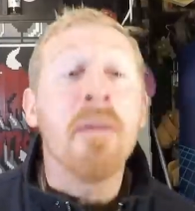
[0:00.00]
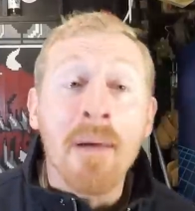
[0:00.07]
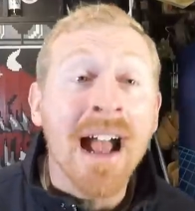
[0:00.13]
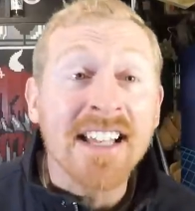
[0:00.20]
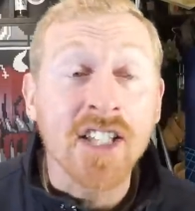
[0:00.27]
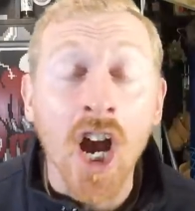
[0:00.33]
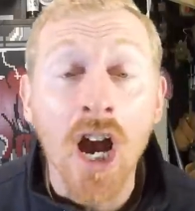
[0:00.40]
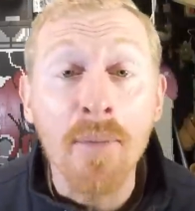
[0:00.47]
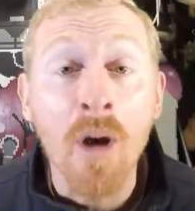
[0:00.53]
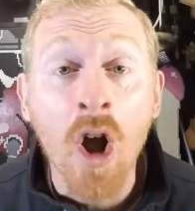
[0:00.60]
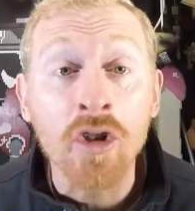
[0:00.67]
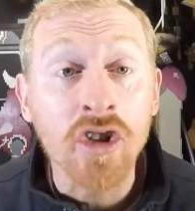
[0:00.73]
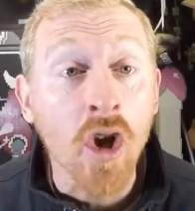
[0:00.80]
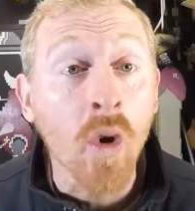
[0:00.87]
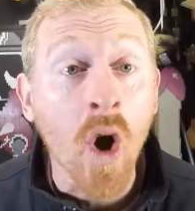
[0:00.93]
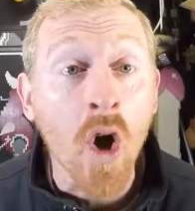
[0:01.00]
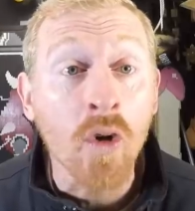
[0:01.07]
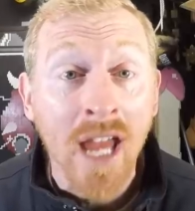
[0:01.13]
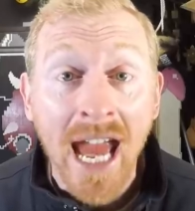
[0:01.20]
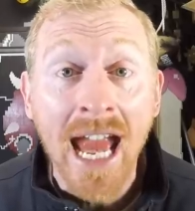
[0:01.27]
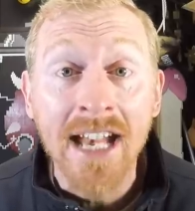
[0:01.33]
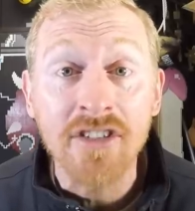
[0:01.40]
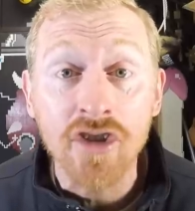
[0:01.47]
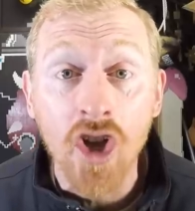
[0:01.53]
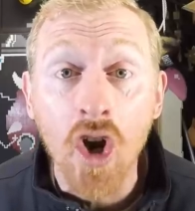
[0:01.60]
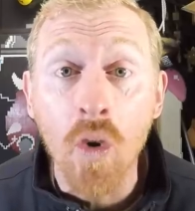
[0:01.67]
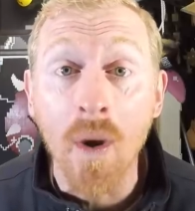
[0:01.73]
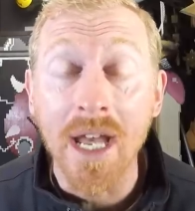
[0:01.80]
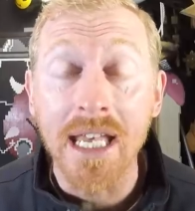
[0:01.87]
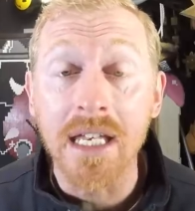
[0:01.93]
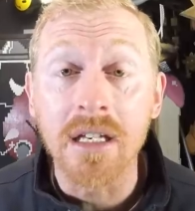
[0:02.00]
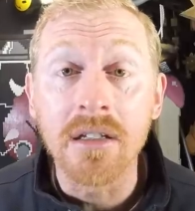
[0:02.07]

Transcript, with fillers: Turbo Duo can't do it!